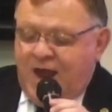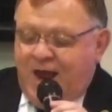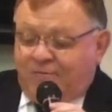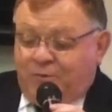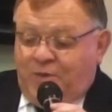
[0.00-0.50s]

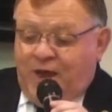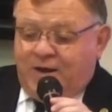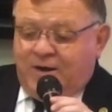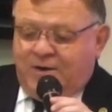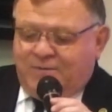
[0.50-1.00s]
after
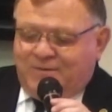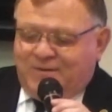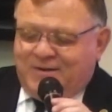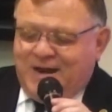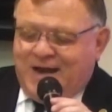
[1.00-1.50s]
that
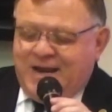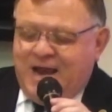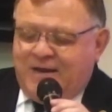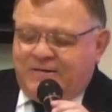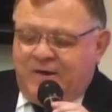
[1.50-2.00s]

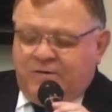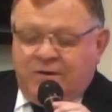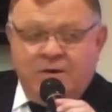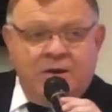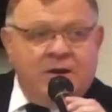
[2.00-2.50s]
98
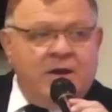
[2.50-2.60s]
season.